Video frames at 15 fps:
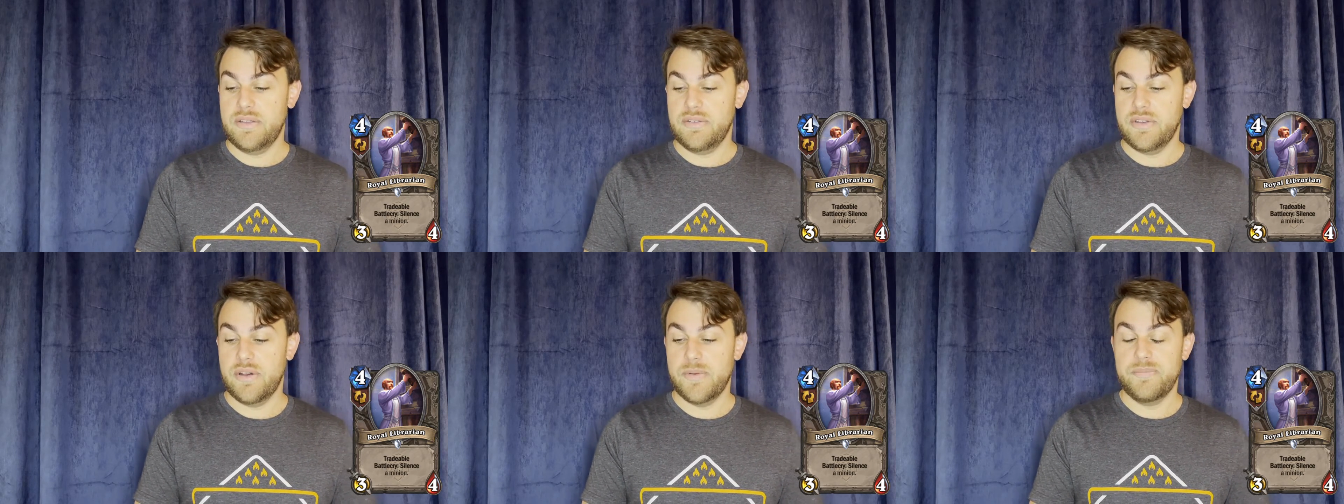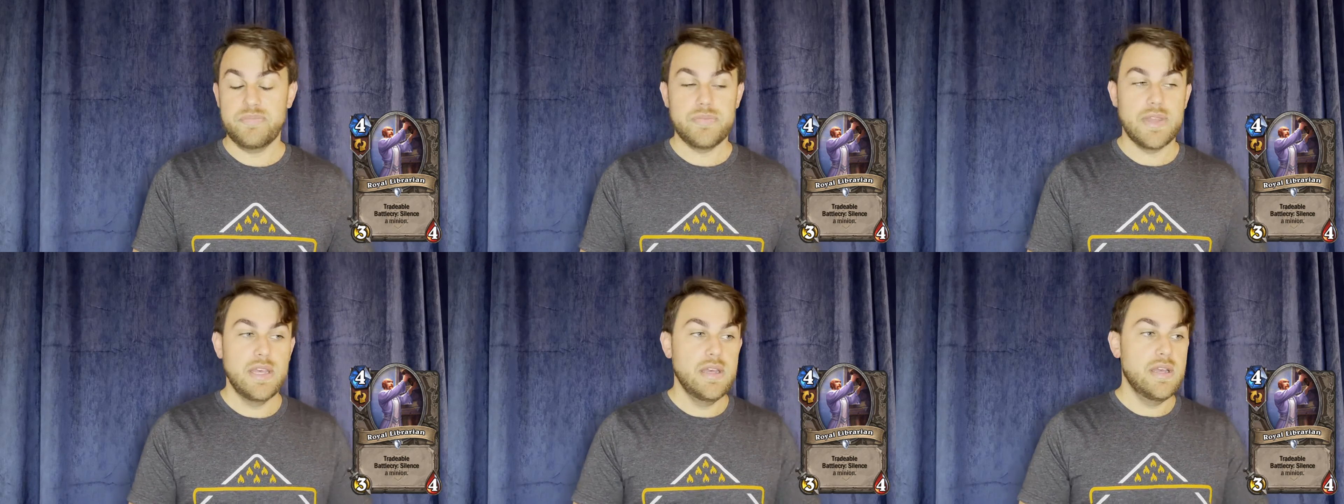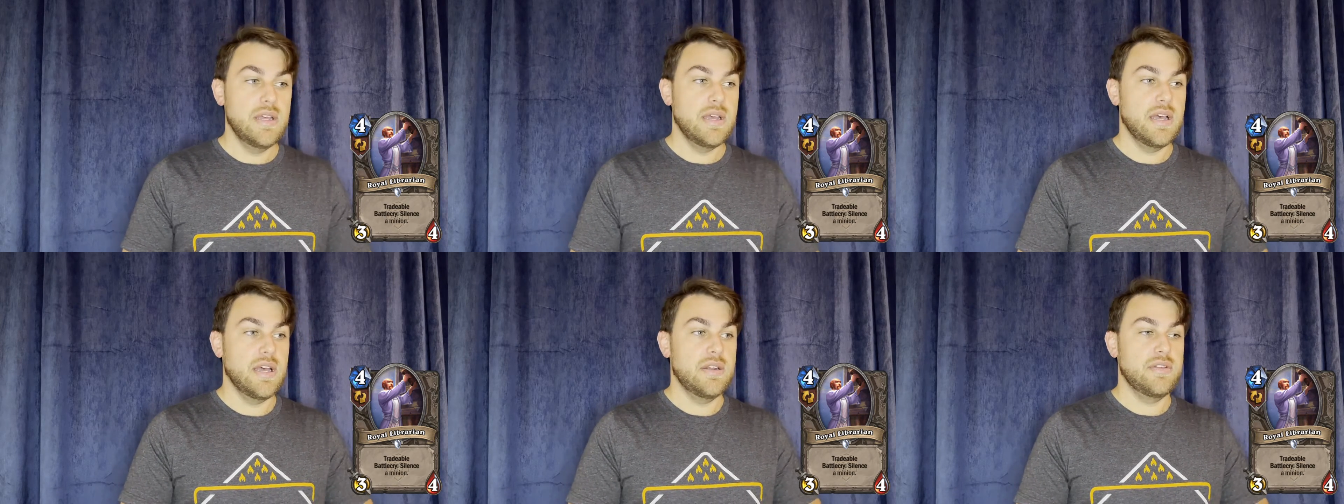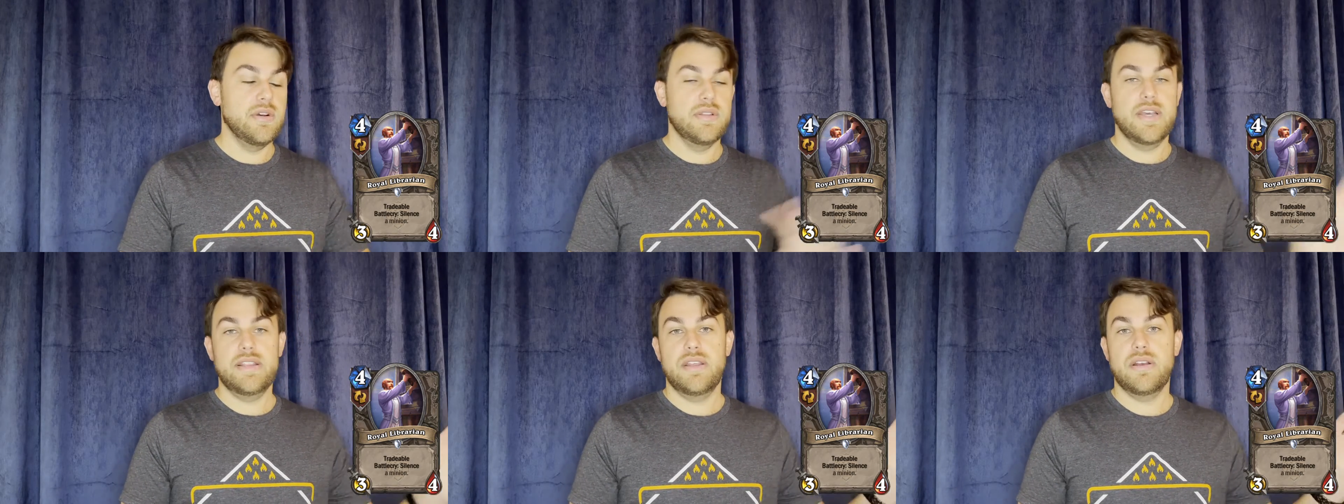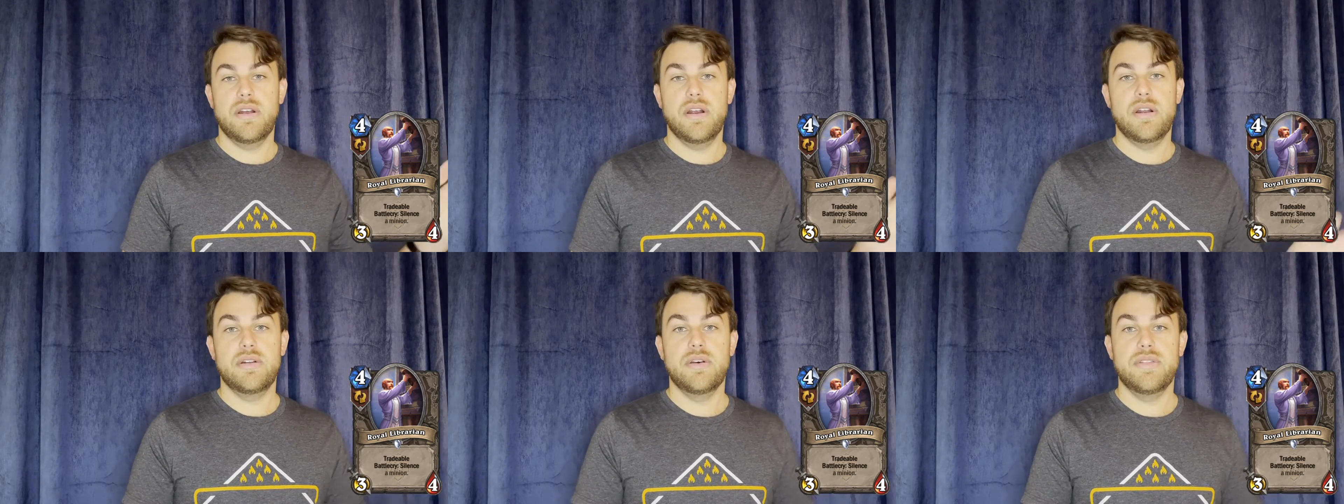So don't like the
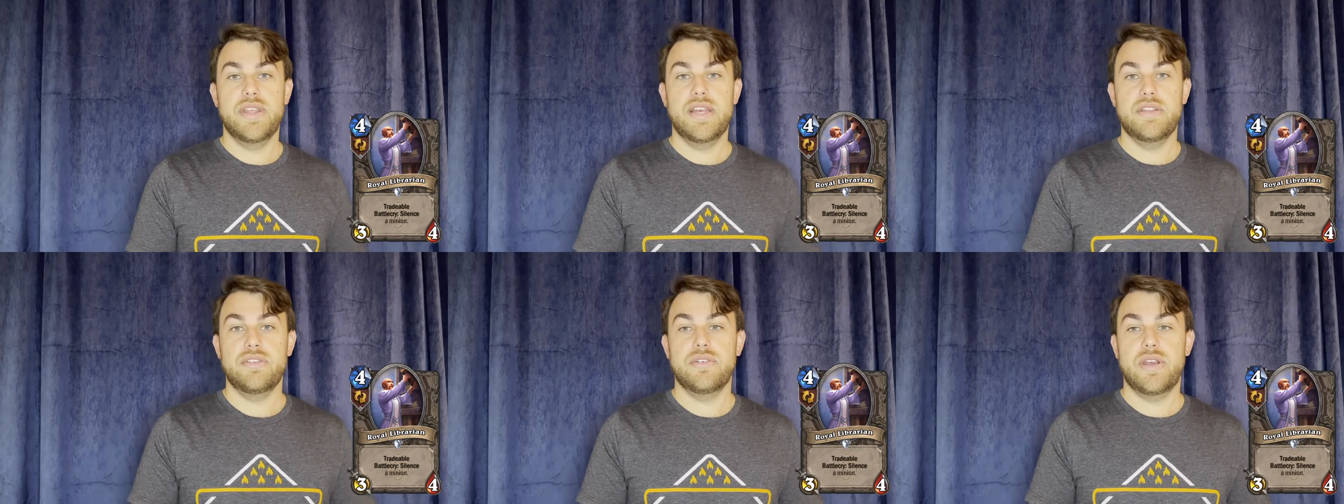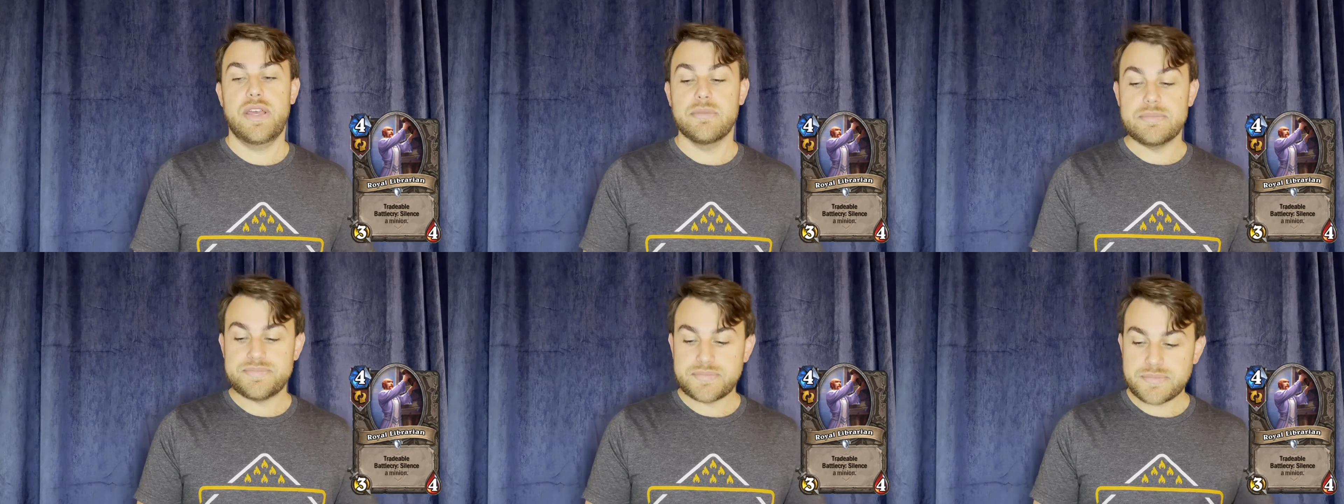card, don't think it's great.